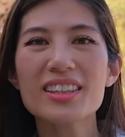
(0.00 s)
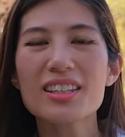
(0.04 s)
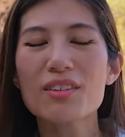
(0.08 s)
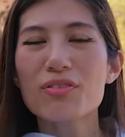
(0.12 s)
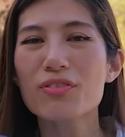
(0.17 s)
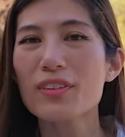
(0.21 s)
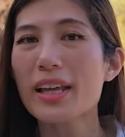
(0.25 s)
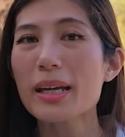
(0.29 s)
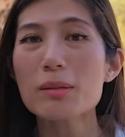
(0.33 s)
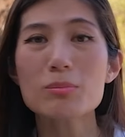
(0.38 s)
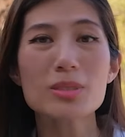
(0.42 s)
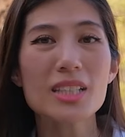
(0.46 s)
The
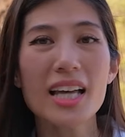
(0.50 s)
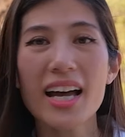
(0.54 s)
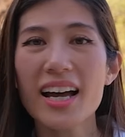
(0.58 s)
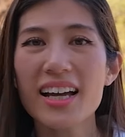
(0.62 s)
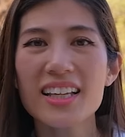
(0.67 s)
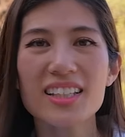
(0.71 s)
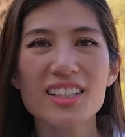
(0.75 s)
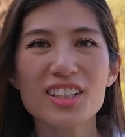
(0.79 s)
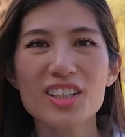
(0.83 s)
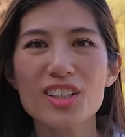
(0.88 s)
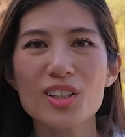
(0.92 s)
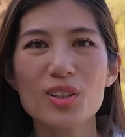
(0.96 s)
flames
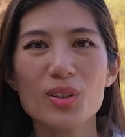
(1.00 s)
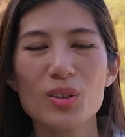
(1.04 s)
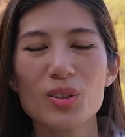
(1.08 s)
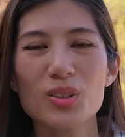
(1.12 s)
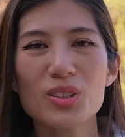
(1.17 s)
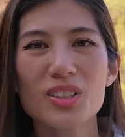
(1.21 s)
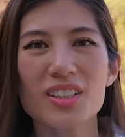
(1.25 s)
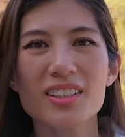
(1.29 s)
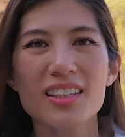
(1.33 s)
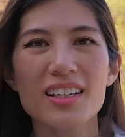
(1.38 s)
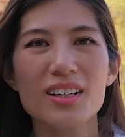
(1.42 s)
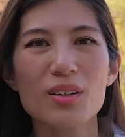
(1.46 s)
aren't
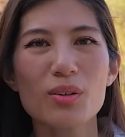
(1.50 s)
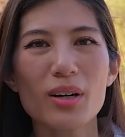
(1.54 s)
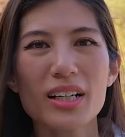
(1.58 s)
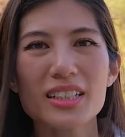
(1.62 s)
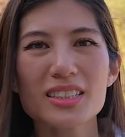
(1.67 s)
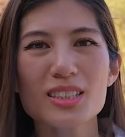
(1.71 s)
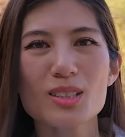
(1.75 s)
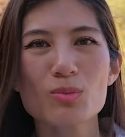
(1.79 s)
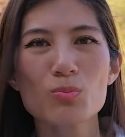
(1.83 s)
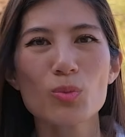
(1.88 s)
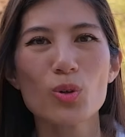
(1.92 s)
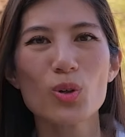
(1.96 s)
huge. They're quite
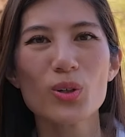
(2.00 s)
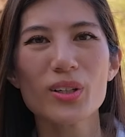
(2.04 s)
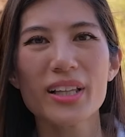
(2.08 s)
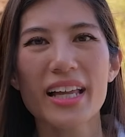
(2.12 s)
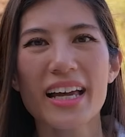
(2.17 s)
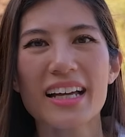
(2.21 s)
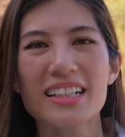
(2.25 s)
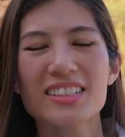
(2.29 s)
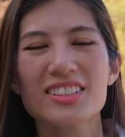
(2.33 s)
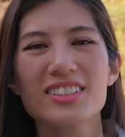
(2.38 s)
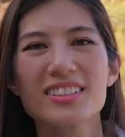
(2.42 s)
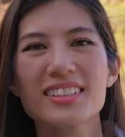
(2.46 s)
small
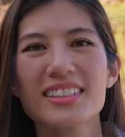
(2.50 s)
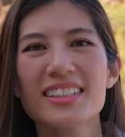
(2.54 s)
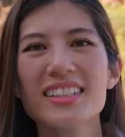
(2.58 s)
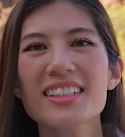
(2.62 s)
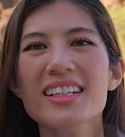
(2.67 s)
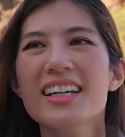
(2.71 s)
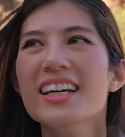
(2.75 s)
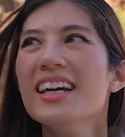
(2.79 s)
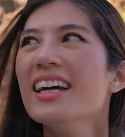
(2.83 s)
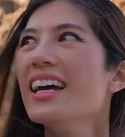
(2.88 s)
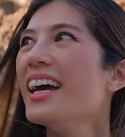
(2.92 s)
actually.